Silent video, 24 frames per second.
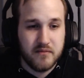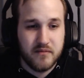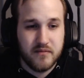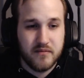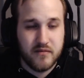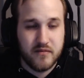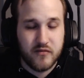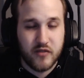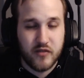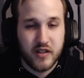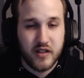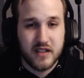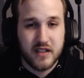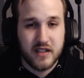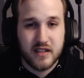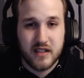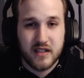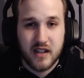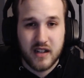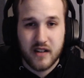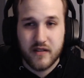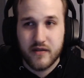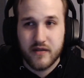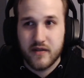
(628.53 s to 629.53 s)
reading
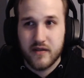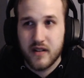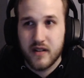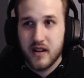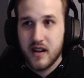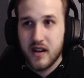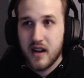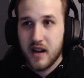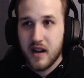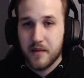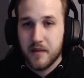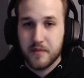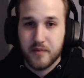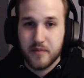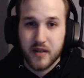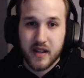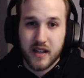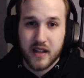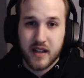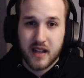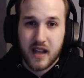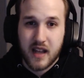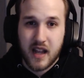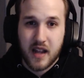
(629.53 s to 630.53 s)
stuff, I'm
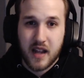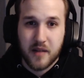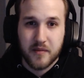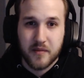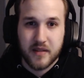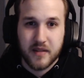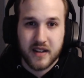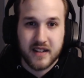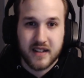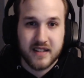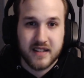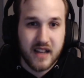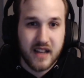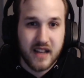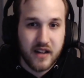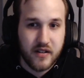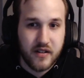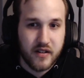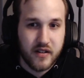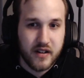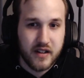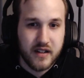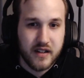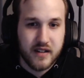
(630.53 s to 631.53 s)
playing games,
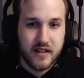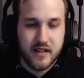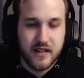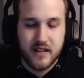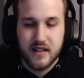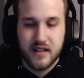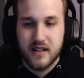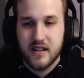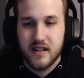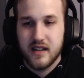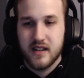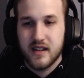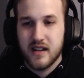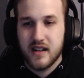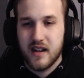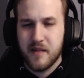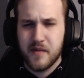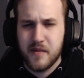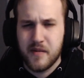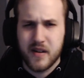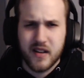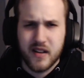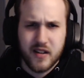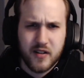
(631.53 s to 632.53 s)
etc. I've
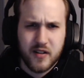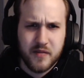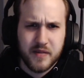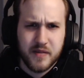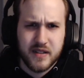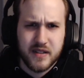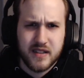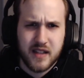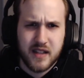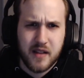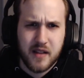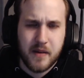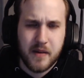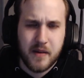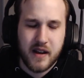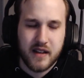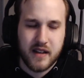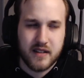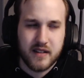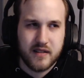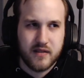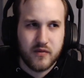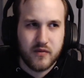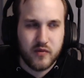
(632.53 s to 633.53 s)
been a little busy the
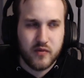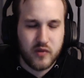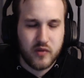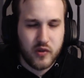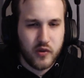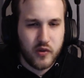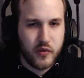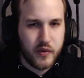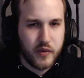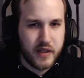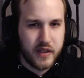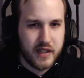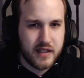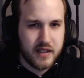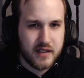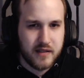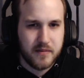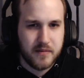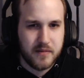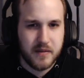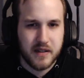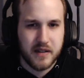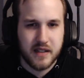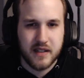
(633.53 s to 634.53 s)
past 2 weeks,
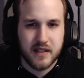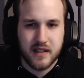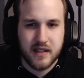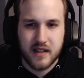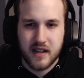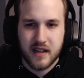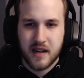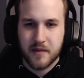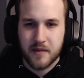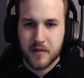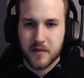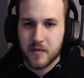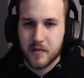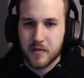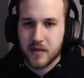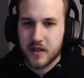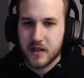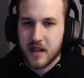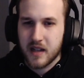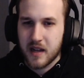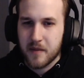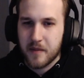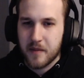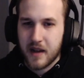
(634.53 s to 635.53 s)
but I'm going to be
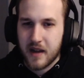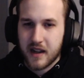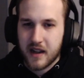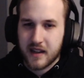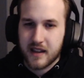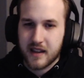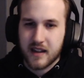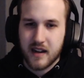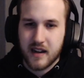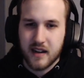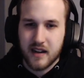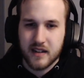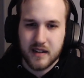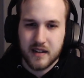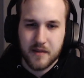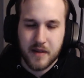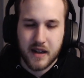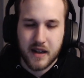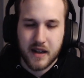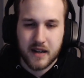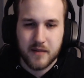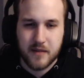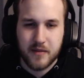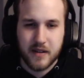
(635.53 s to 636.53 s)
getting back in the content,
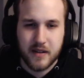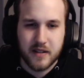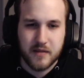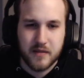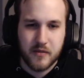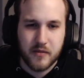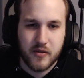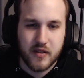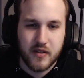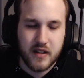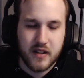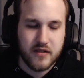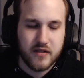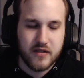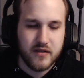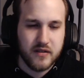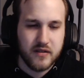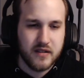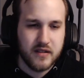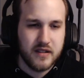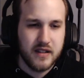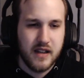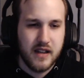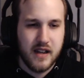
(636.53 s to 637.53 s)
back into play some more
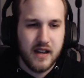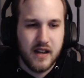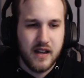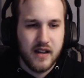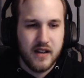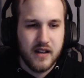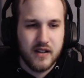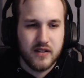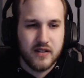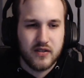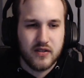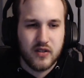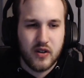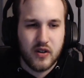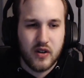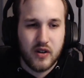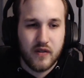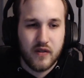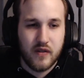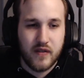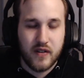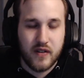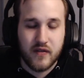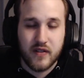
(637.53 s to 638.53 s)
ELESTRALS. So
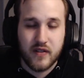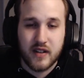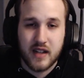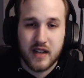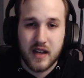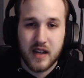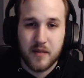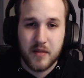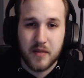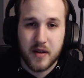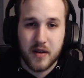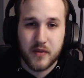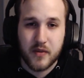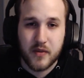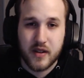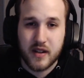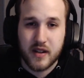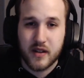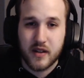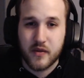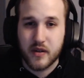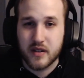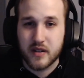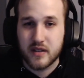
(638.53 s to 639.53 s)
feel free to hit me up with
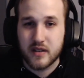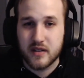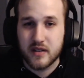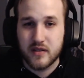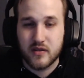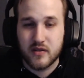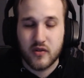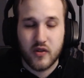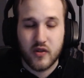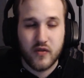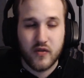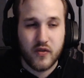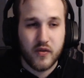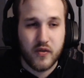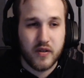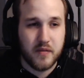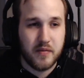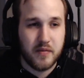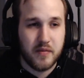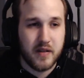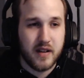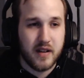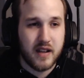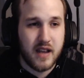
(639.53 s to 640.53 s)
any questions, or if you want to
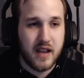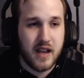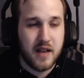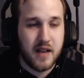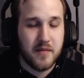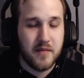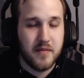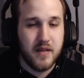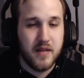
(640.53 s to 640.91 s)
play a game,